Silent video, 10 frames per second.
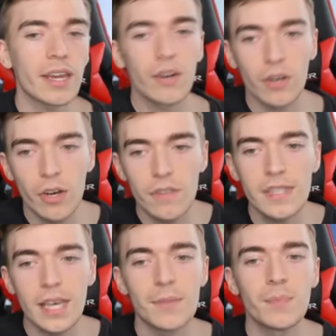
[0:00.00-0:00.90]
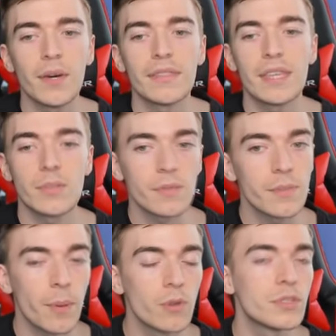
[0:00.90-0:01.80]
right here are concepts, but this
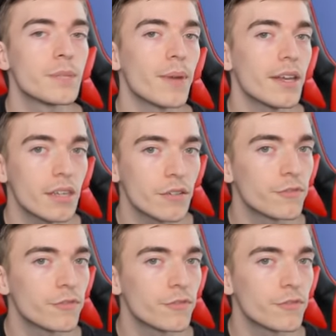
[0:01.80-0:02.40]
was posted by the